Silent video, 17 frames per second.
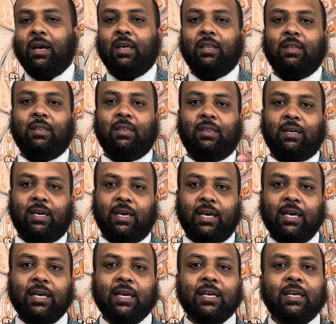the
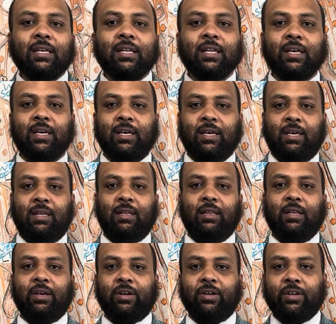healing in
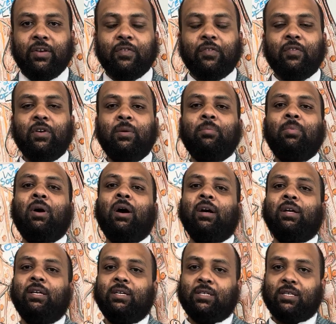their different
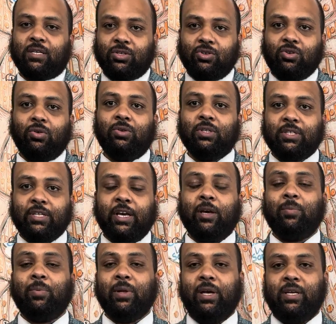bodies is going to take
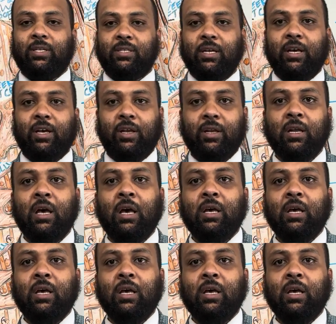place in